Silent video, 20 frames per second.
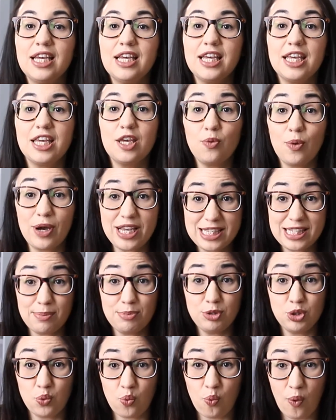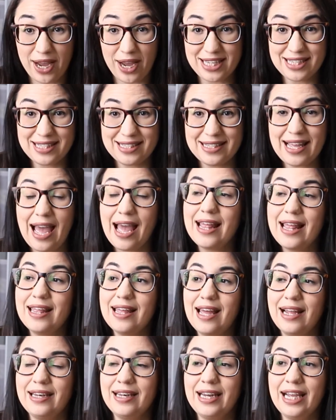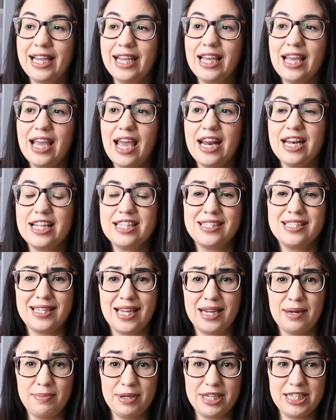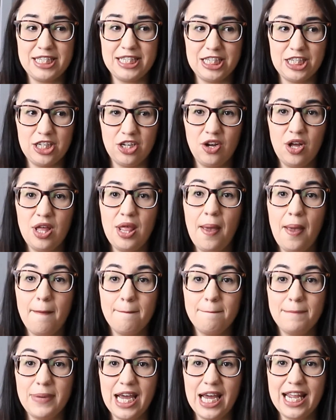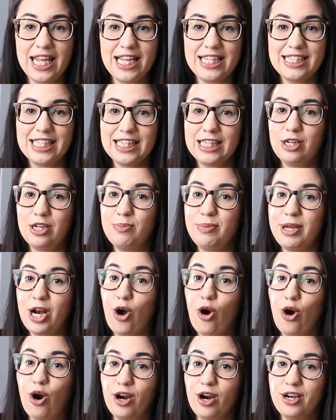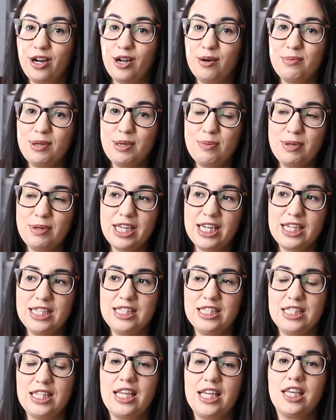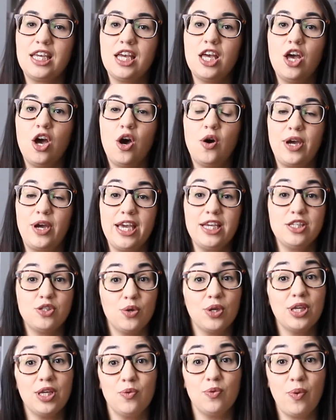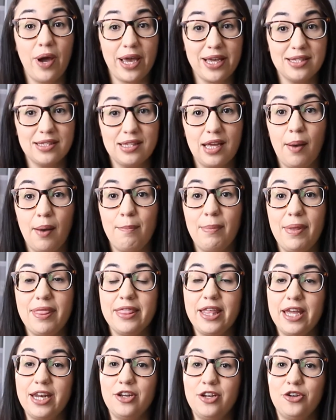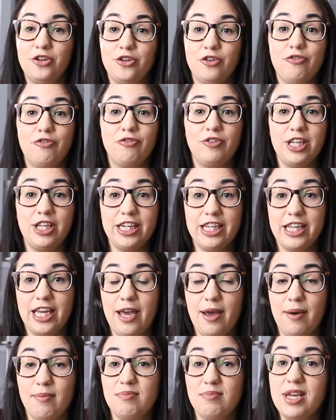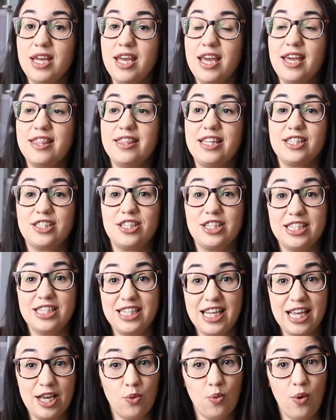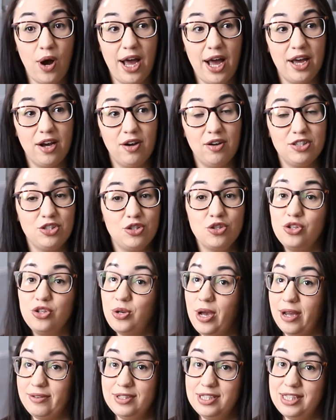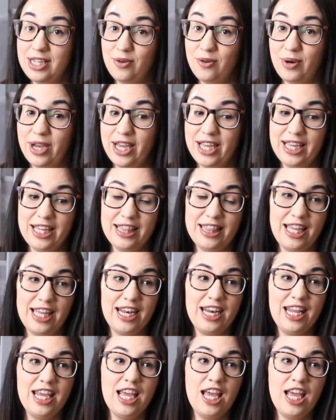he wakes up twice at night, and it's not a big deal, but it's a little bit hard on me because, like, okay, so he wakes up and then you're feeding him, and that's gonna take a while, and you have to stay awake, and then